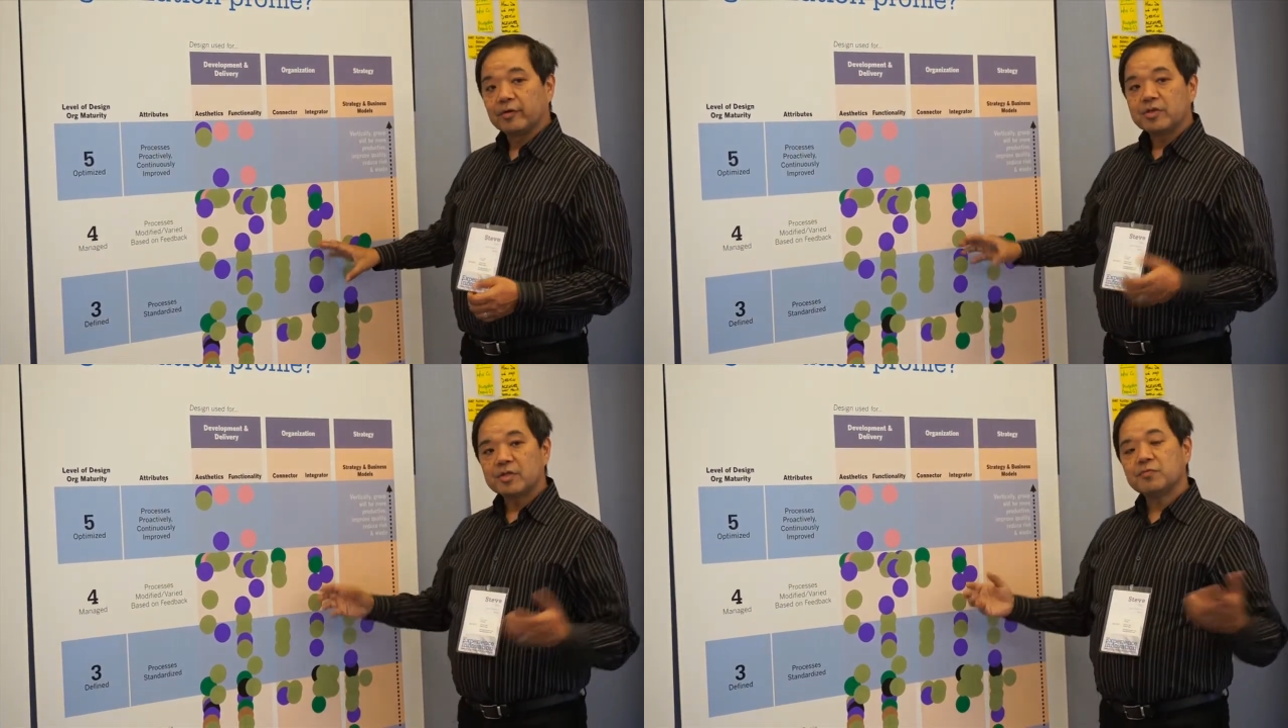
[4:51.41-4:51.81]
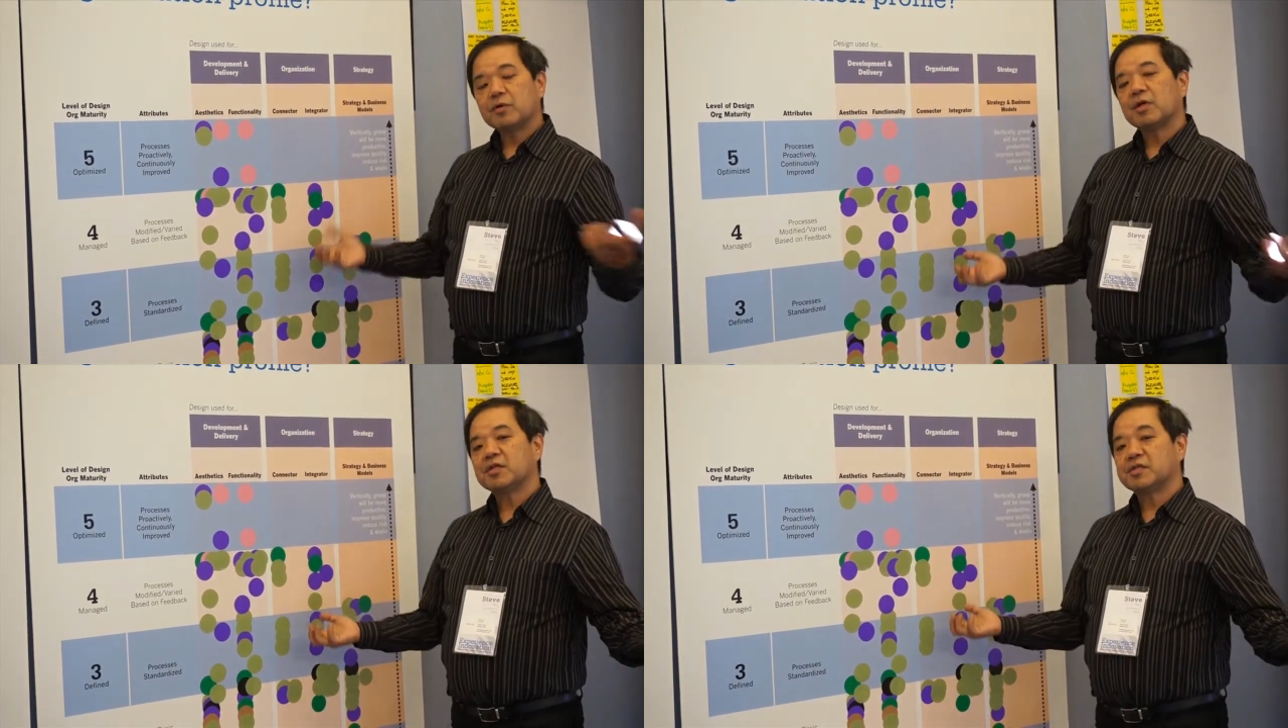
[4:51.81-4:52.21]
This is
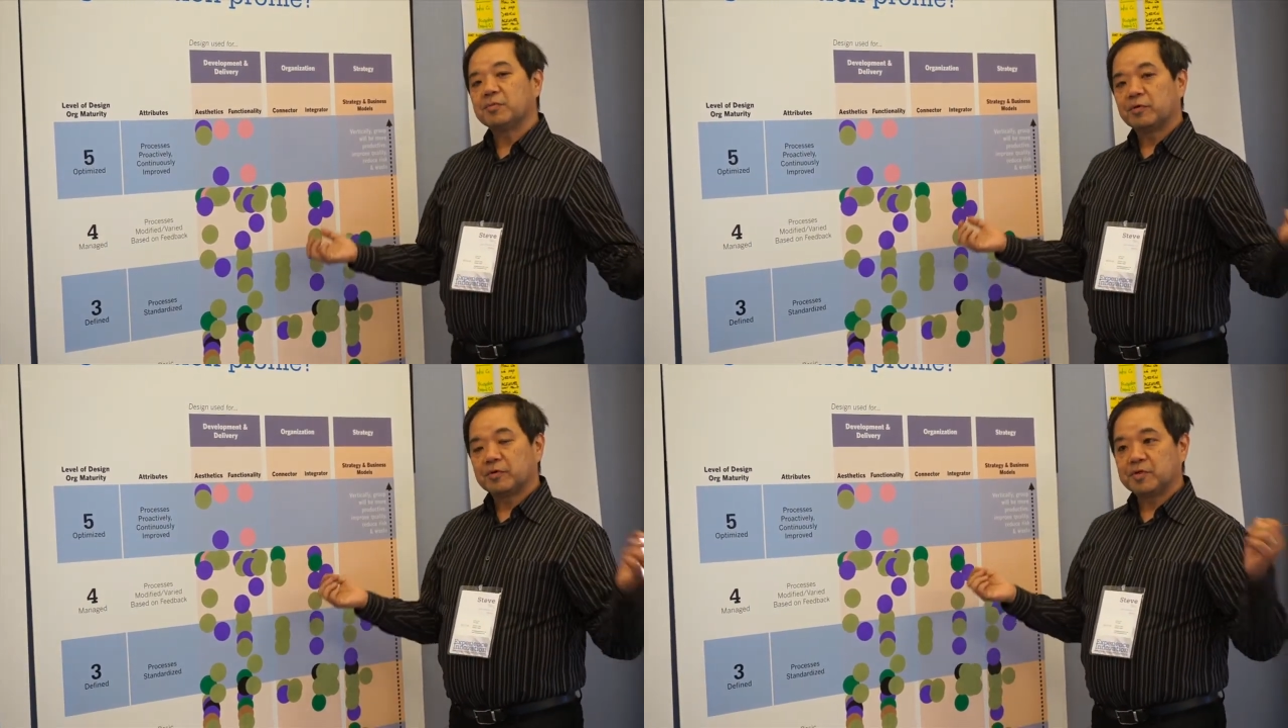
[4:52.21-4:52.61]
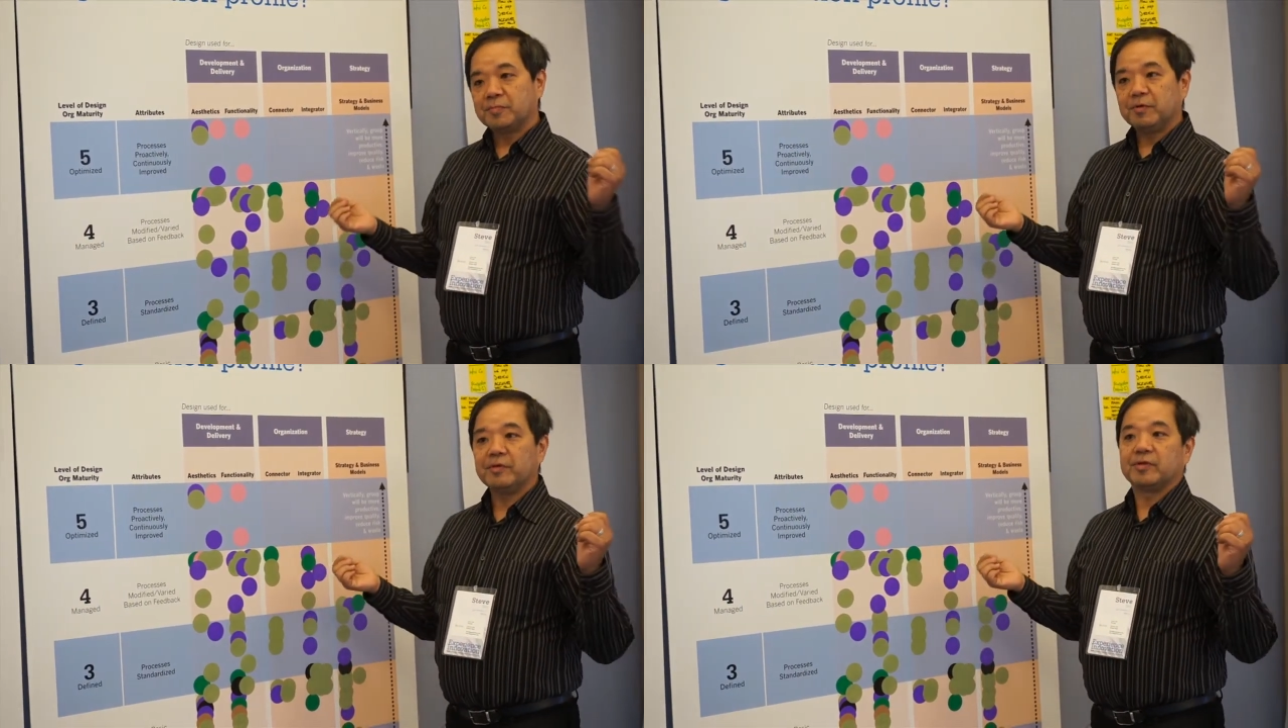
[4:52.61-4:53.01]
where customer
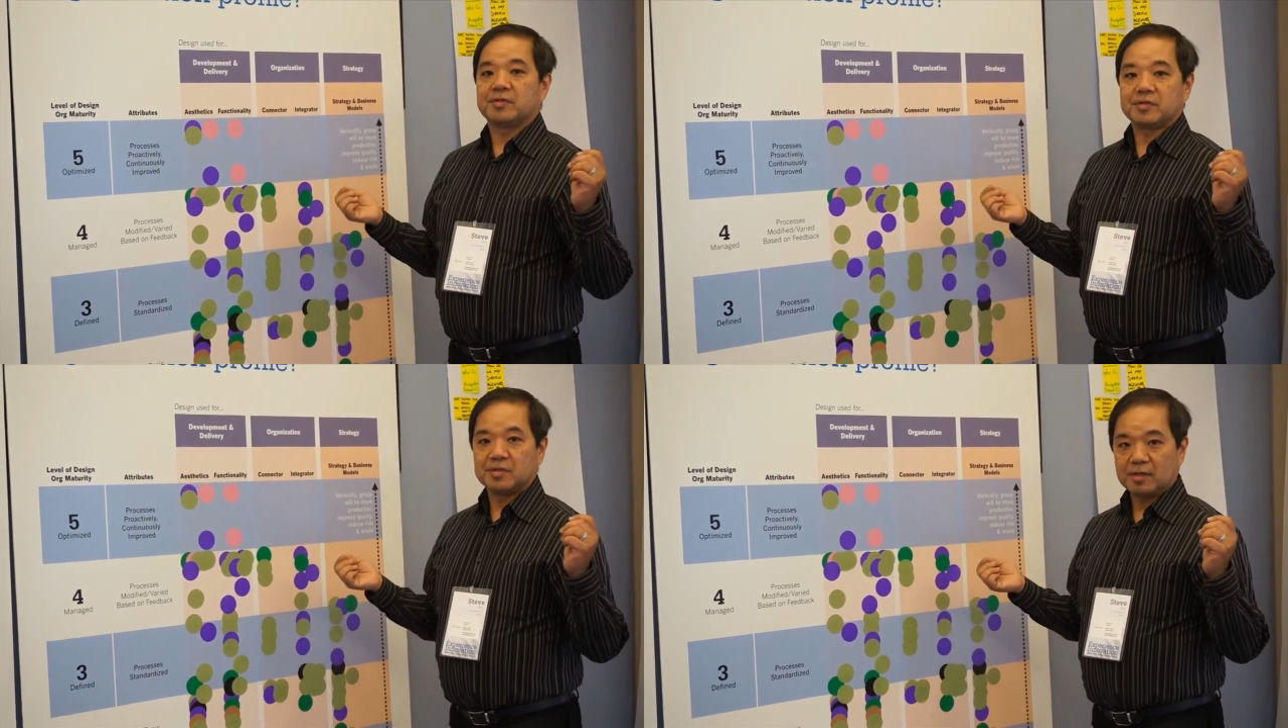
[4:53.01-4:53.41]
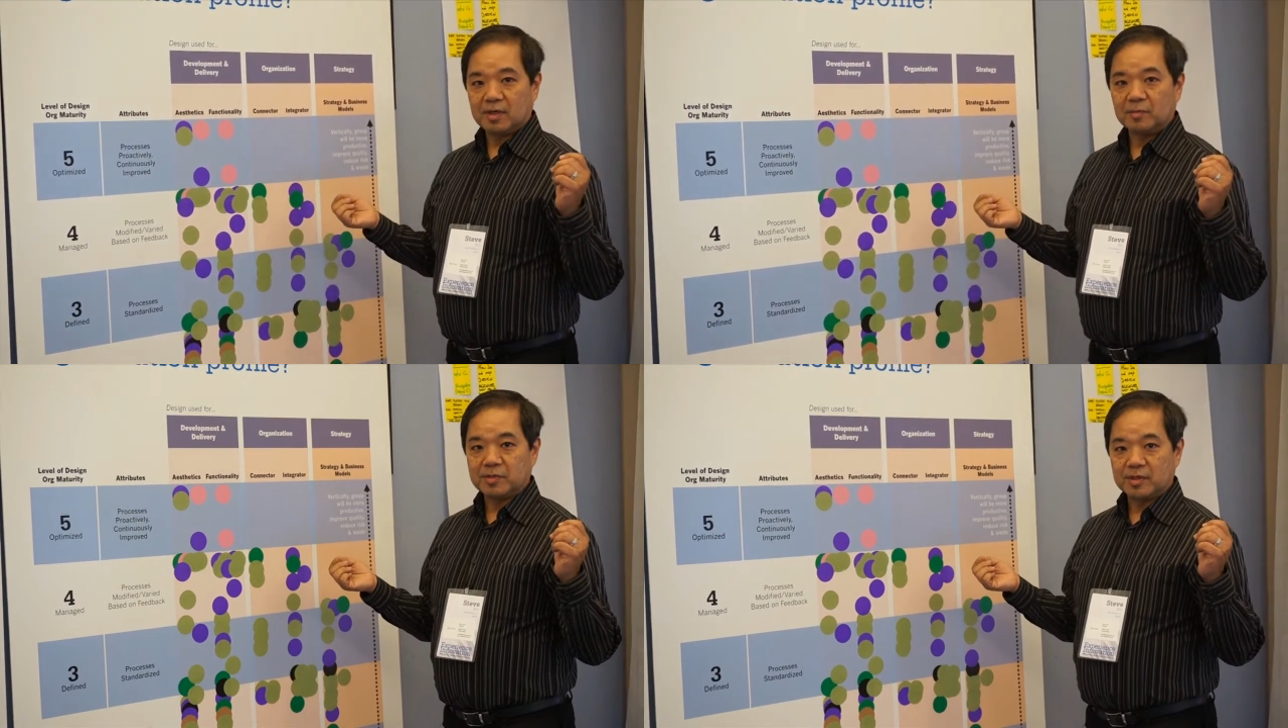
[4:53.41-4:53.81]
experience
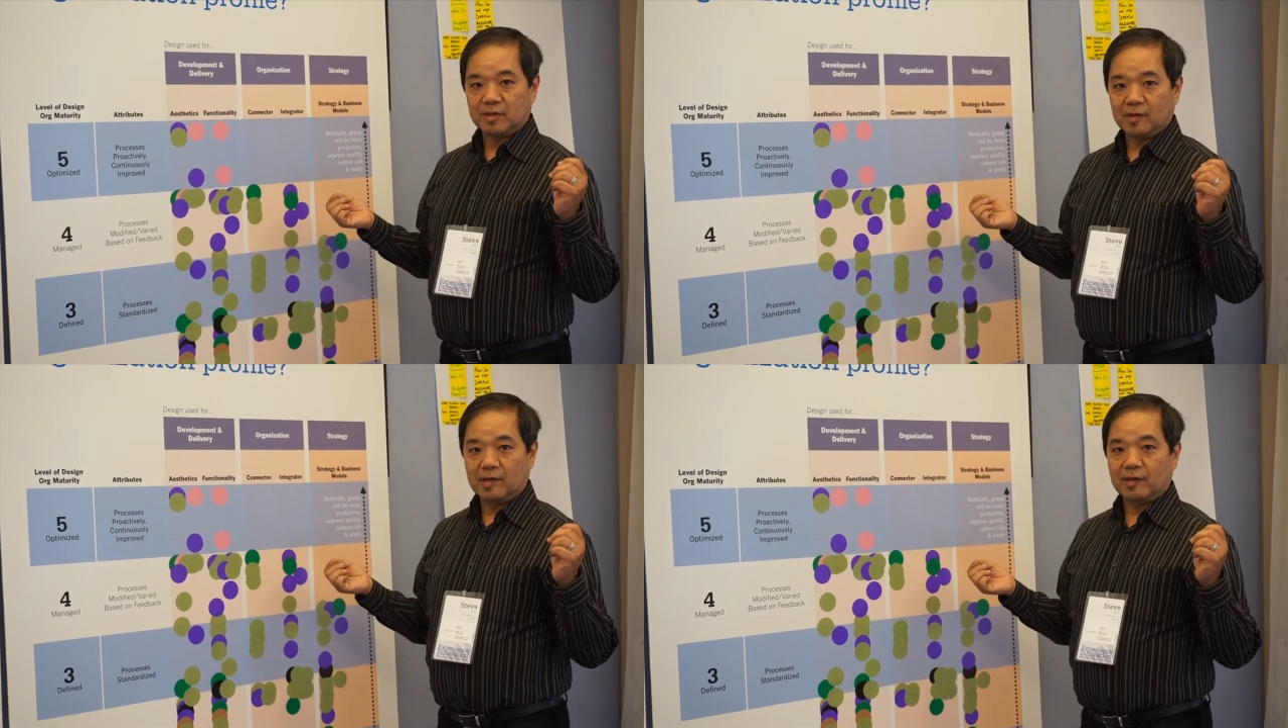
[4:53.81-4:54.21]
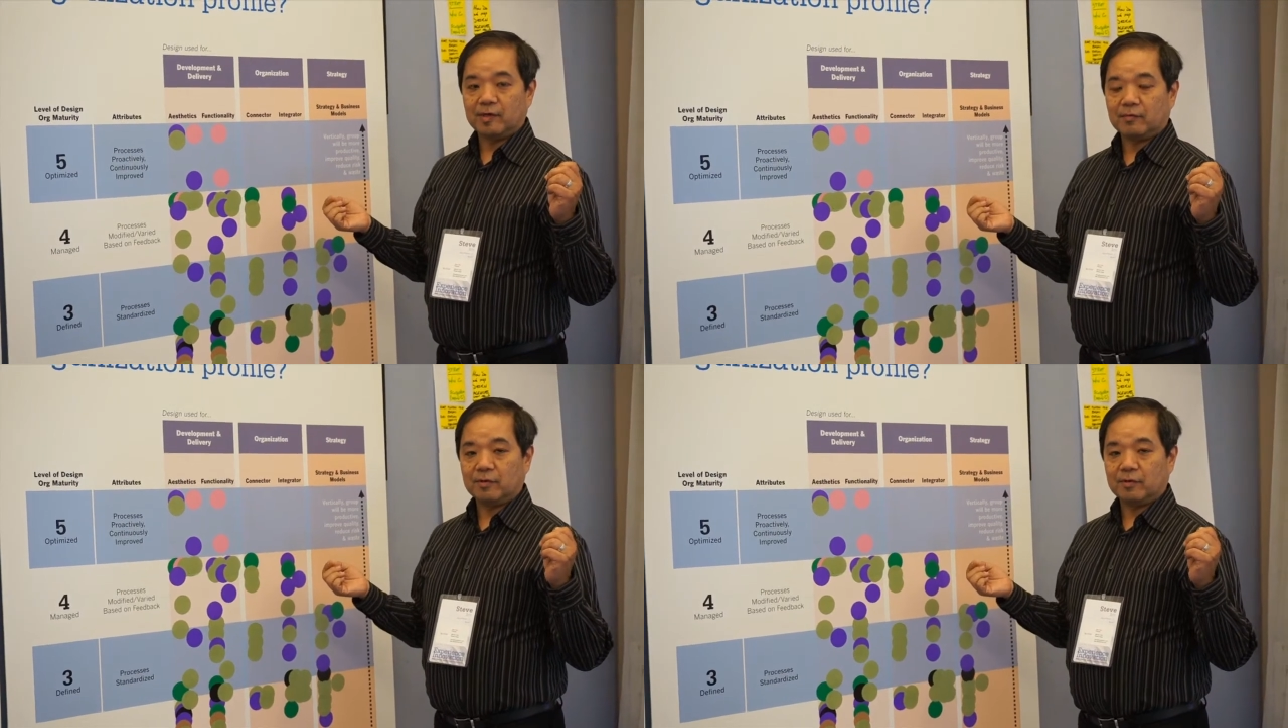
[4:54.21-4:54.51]
comes in a lot,